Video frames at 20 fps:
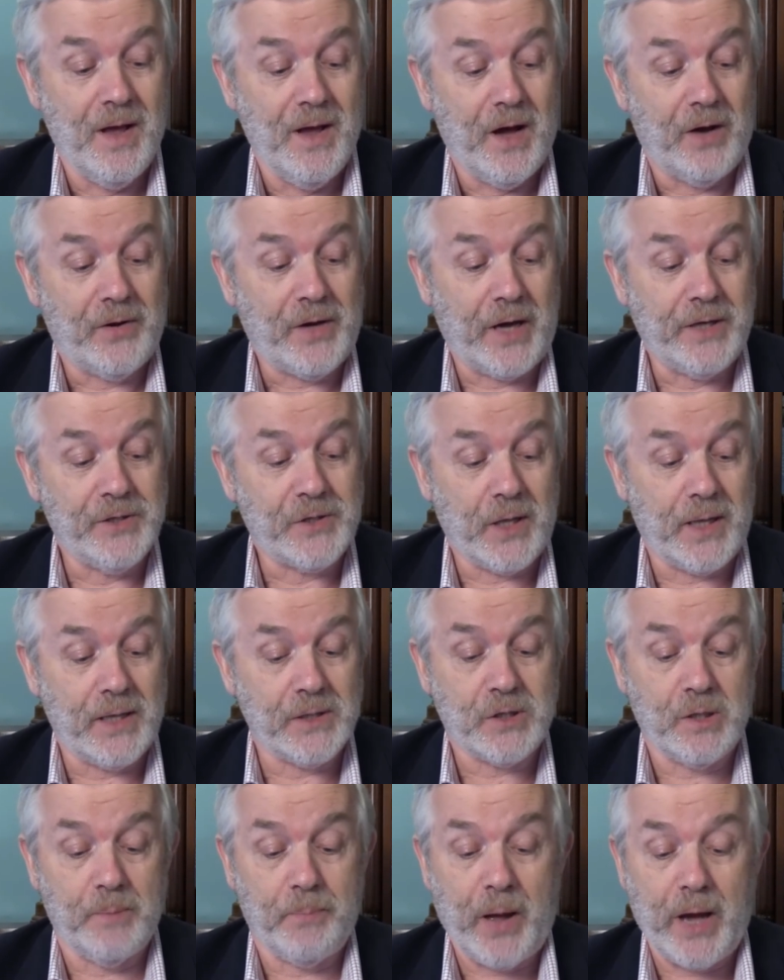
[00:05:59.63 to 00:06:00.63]
Okay, so
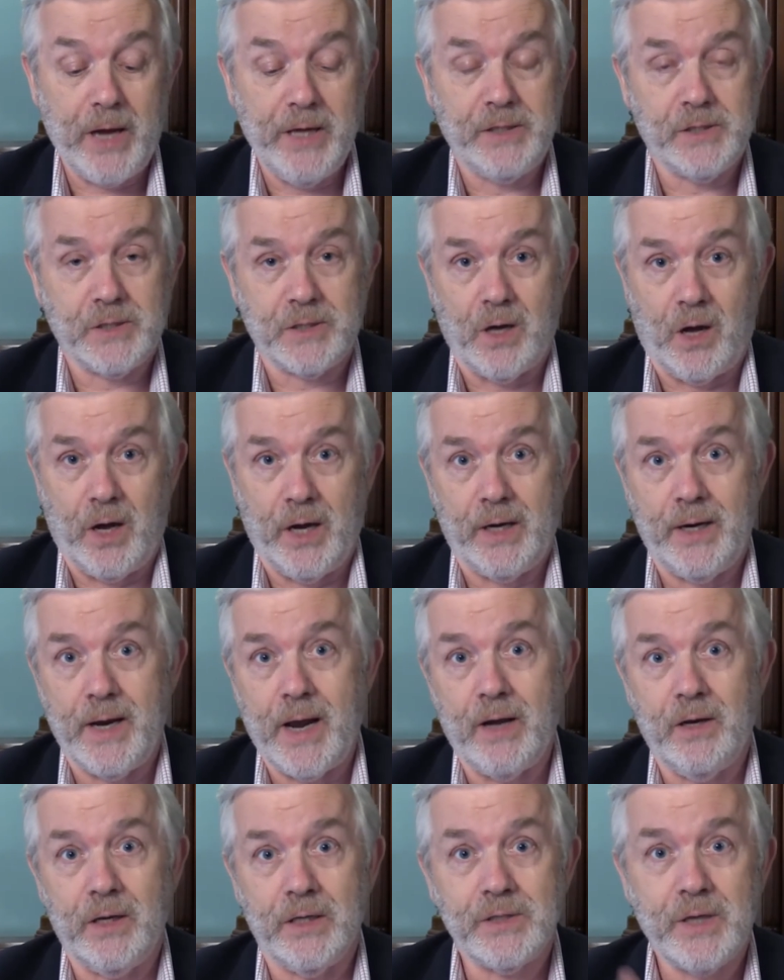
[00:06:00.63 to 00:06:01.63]
that's the paid side.
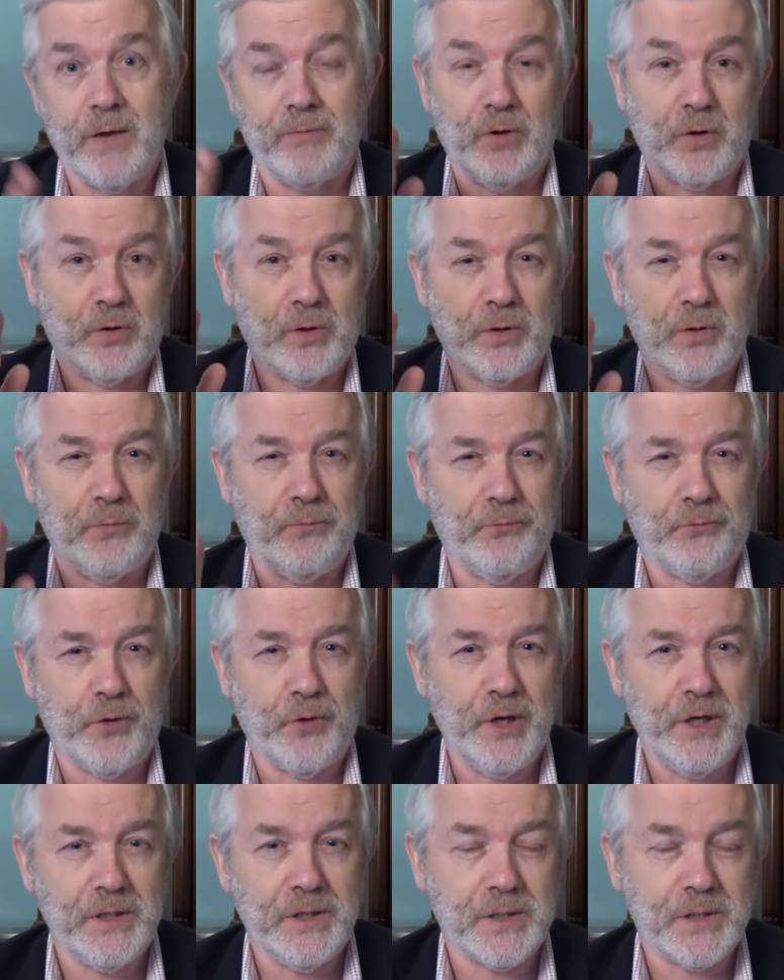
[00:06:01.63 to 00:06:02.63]
Now let's have a look at the free